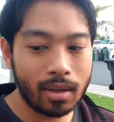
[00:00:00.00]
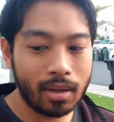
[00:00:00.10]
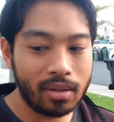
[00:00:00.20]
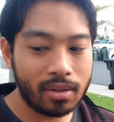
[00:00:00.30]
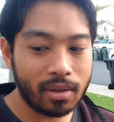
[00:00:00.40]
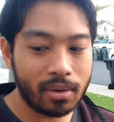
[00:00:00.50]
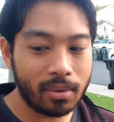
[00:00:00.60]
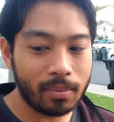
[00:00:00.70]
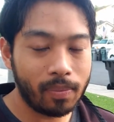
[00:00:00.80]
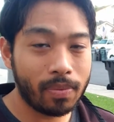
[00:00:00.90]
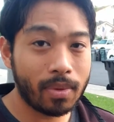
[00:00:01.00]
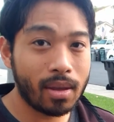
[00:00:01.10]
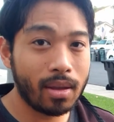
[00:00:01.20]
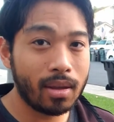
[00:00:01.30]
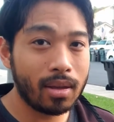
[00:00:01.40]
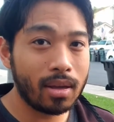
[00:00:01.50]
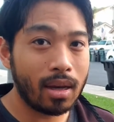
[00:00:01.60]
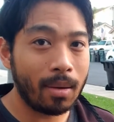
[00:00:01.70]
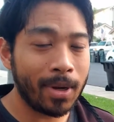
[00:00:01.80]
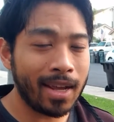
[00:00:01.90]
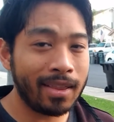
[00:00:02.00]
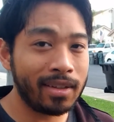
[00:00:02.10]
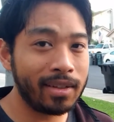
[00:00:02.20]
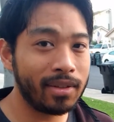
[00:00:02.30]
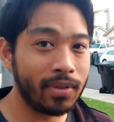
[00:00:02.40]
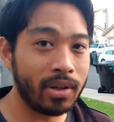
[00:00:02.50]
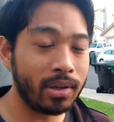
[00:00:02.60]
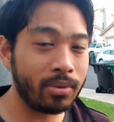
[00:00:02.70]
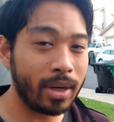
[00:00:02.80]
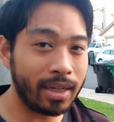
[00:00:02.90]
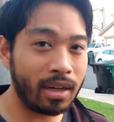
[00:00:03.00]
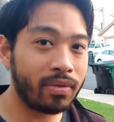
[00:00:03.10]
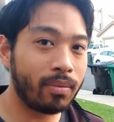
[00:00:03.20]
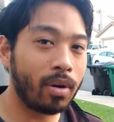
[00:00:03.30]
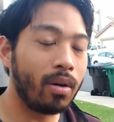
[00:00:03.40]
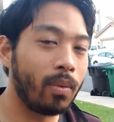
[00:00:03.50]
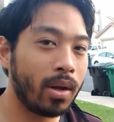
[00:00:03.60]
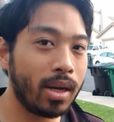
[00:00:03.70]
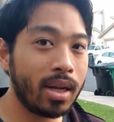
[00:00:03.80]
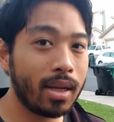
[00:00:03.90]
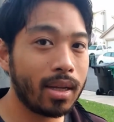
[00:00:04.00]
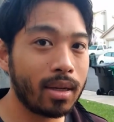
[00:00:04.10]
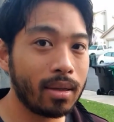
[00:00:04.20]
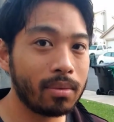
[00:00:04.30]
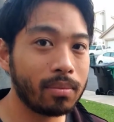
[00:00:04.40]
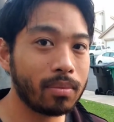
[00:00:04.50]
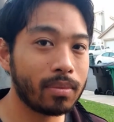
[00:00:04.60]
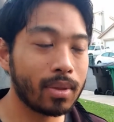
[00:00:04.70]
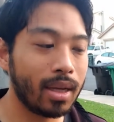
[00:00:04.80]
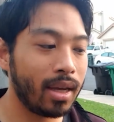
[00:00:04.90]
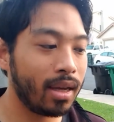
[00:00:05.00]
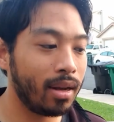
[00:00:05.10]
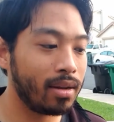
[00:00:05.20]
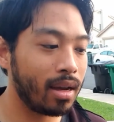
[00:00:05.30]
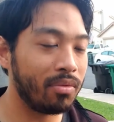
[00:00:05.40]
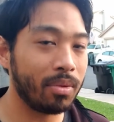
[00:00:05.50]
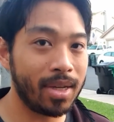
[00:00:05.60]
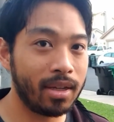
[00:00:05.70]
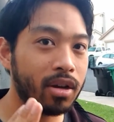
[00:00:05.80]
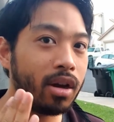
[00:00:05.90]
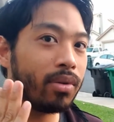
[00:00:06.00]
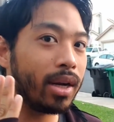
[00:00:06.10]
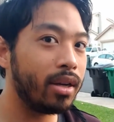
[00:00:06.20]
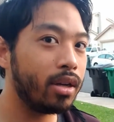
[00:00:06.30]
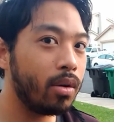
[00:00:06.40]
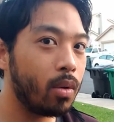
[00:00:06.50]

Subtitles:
So I'm going to end this video right now for part 1, and we'll make a cut right here,